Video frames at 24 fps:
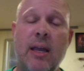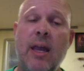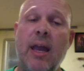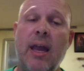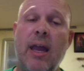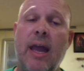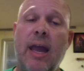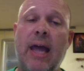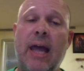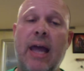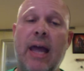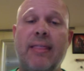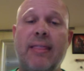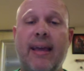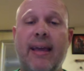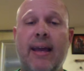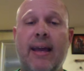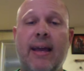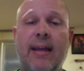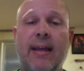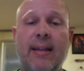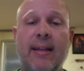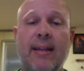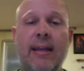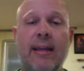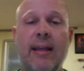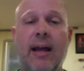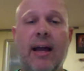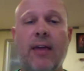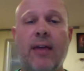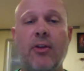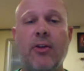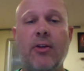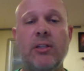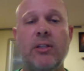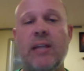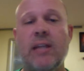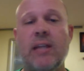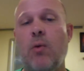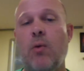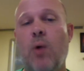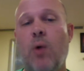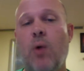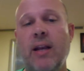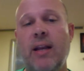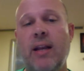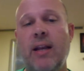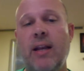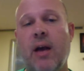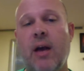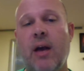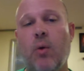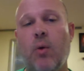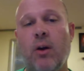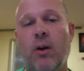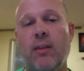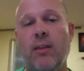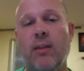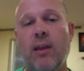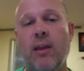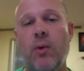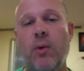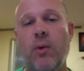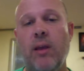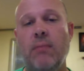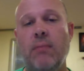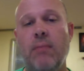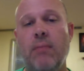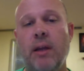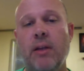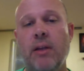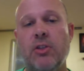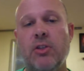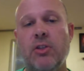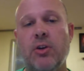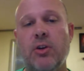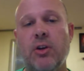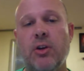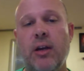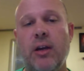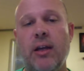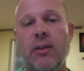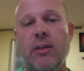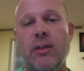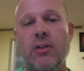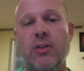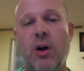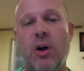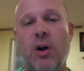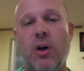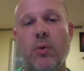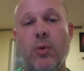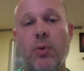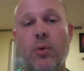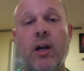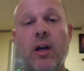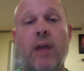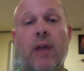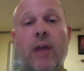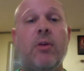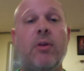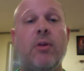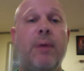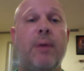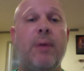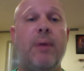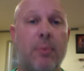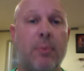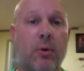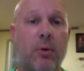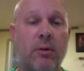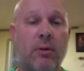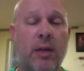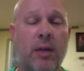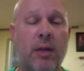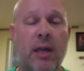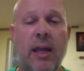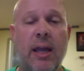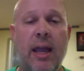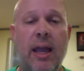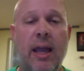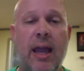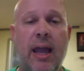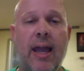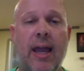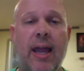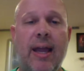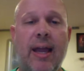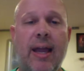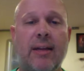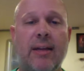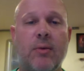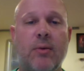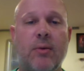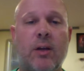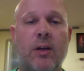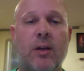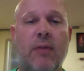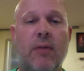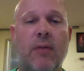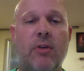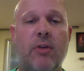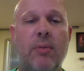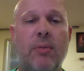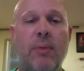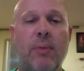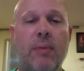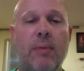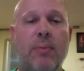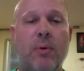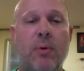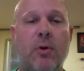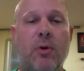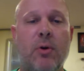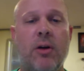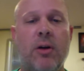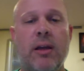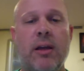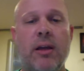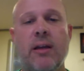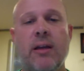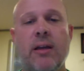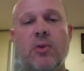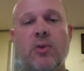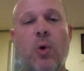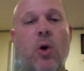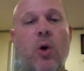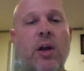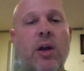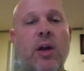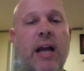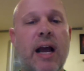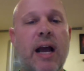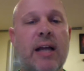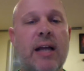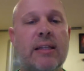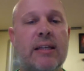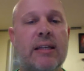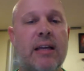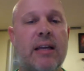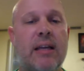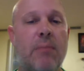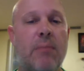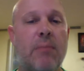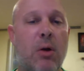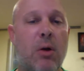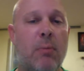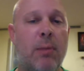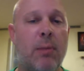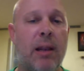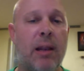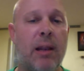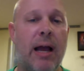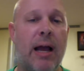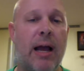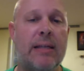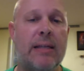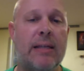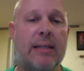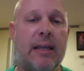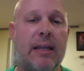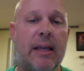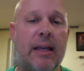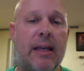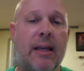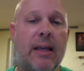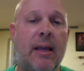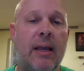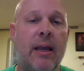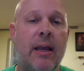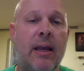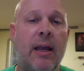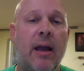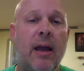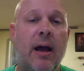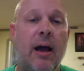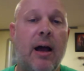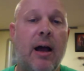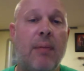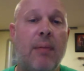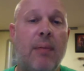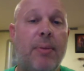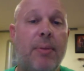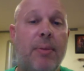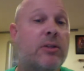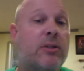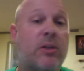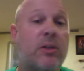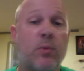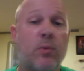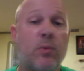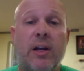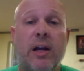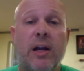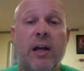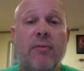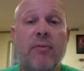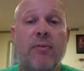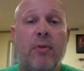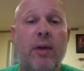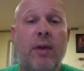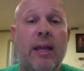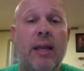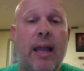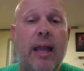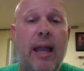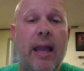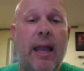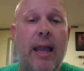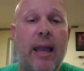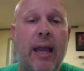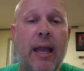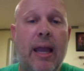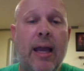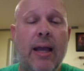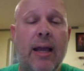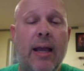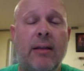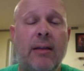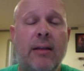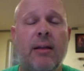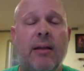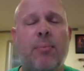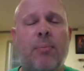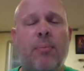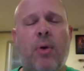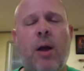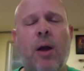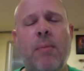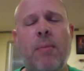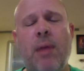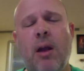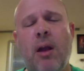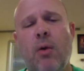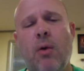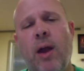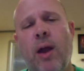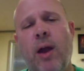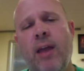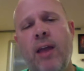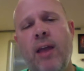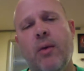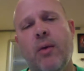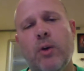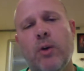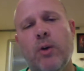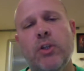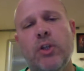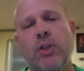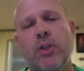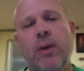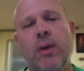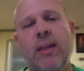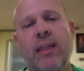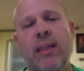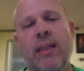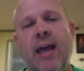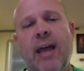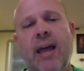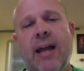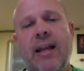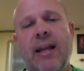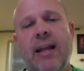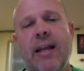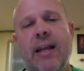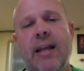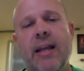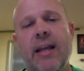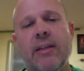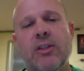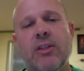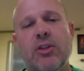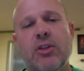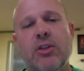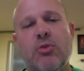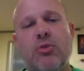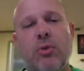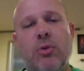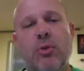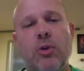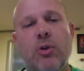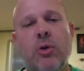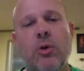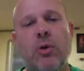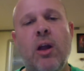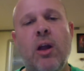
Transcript: And then the other statewide network that we administer is called Recovery People. And Recovery People is organizing and mobilizing peers in recovery. And the primary way that we're doing that is through